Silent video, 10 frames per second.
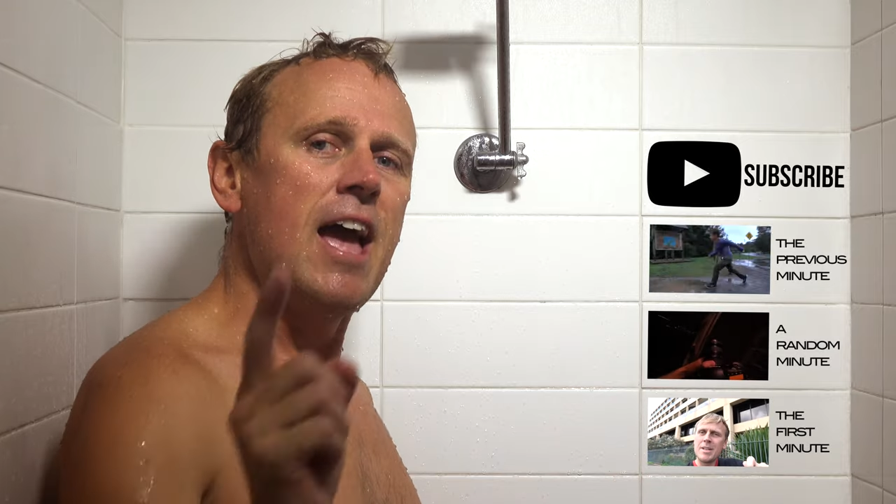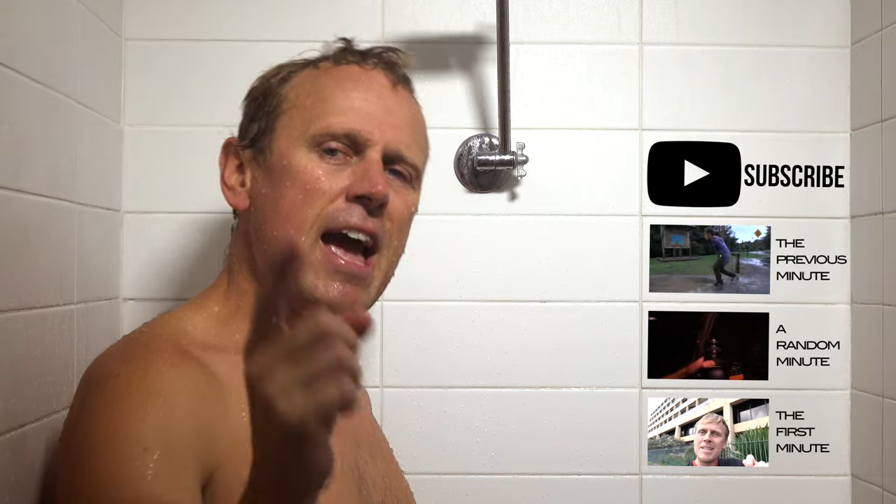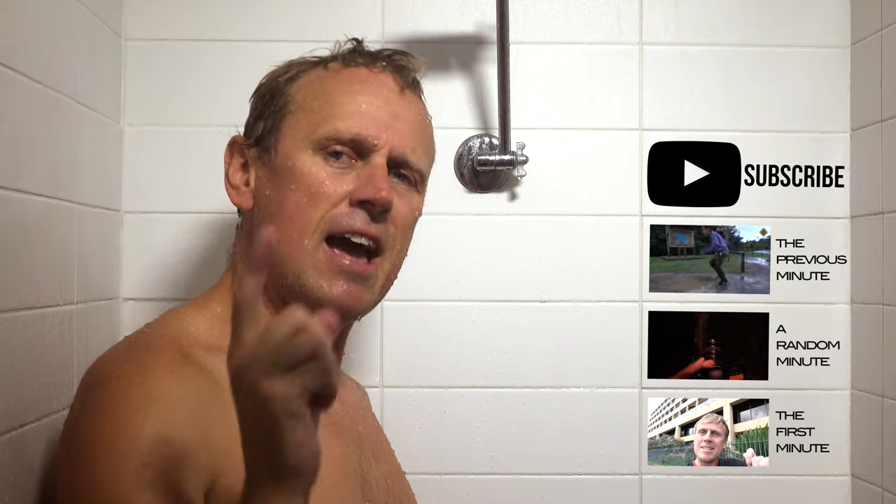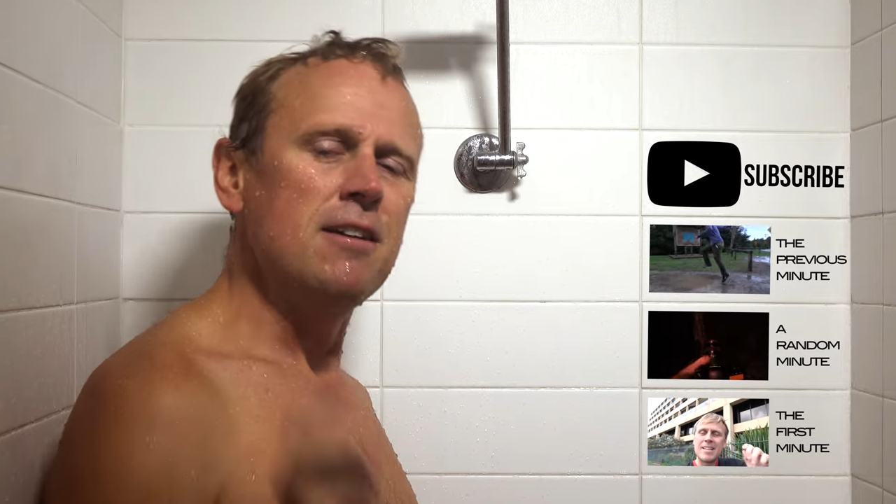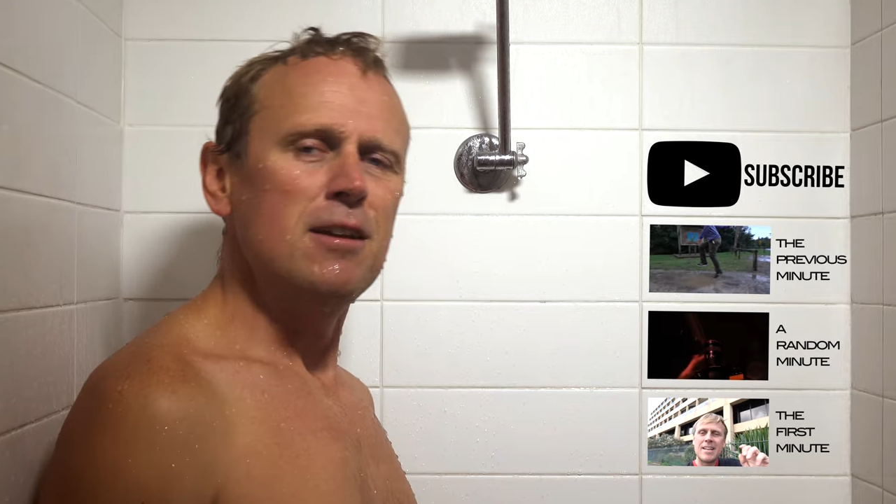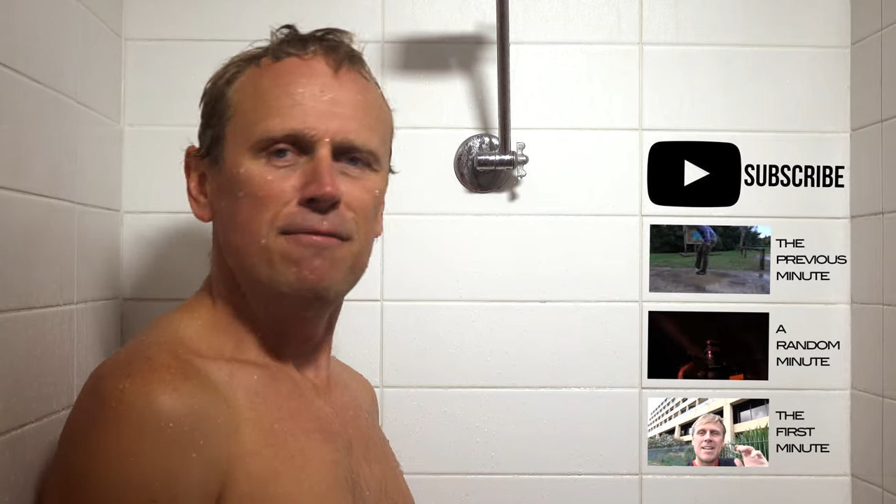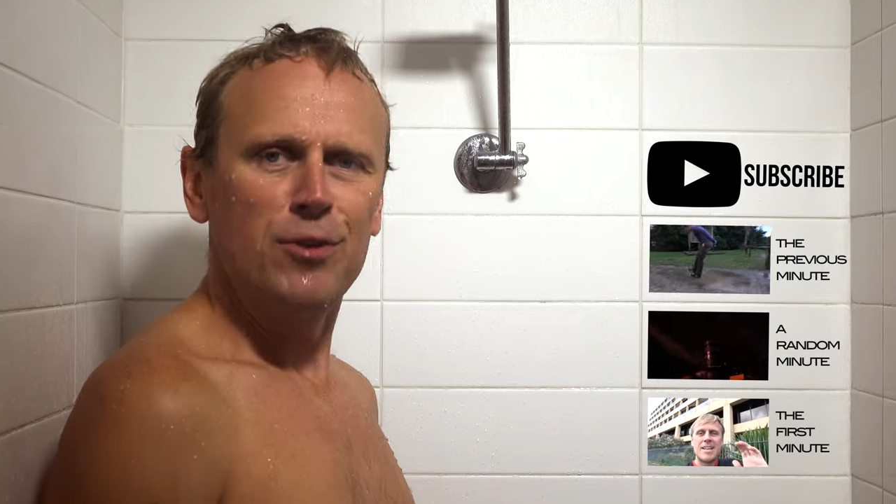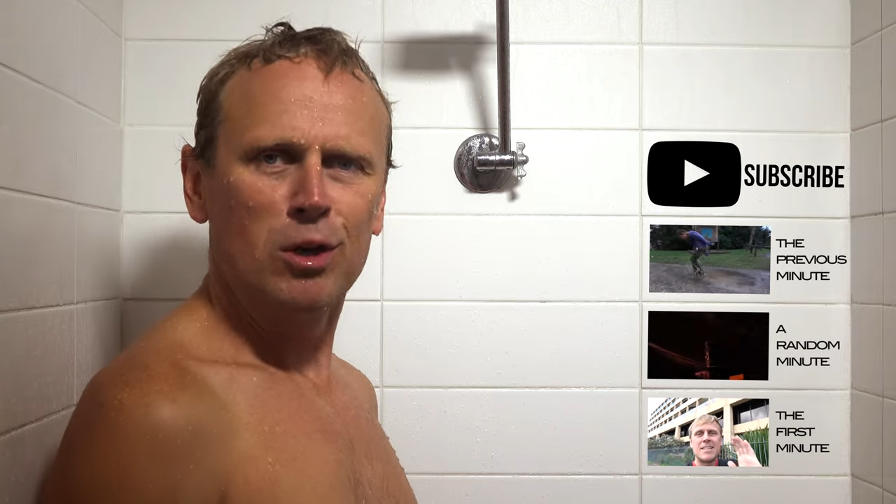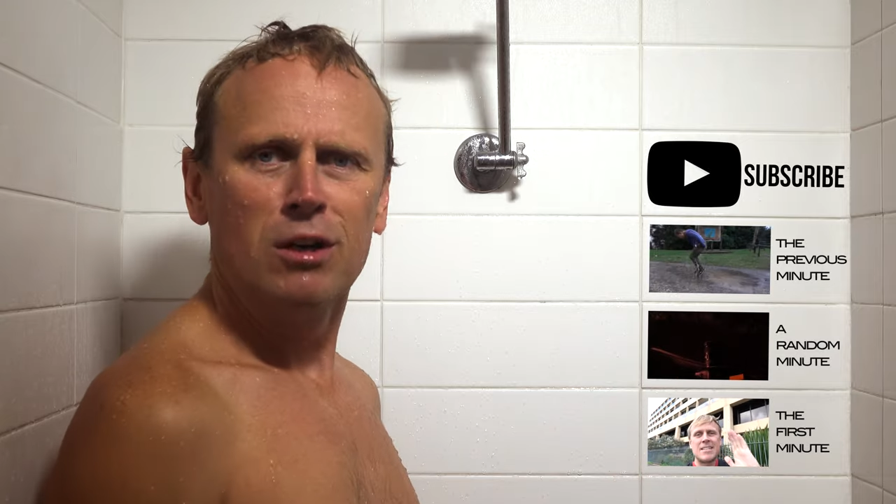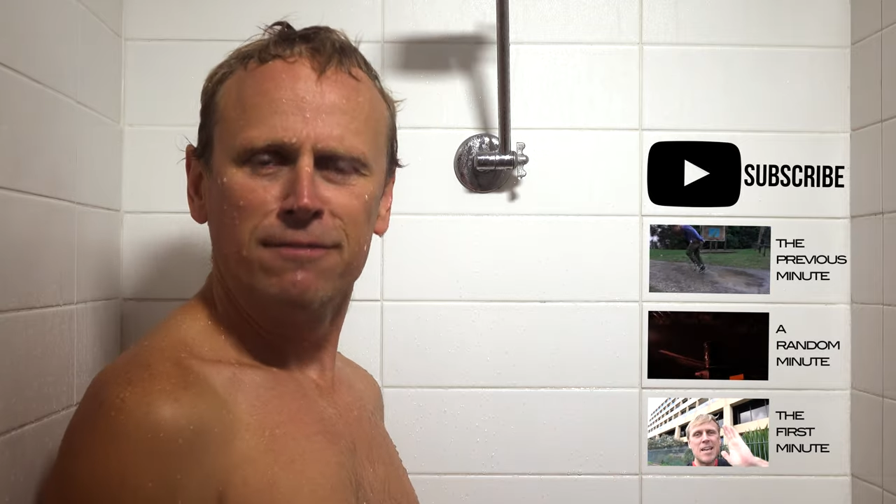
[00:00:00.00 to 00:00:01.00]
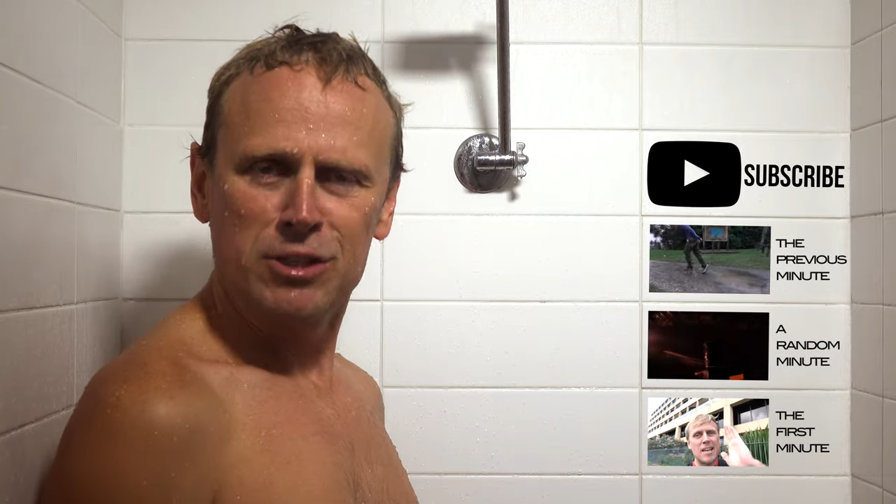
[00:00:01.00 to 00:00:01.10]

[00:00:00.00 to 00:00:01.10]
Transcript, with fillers: And if you're a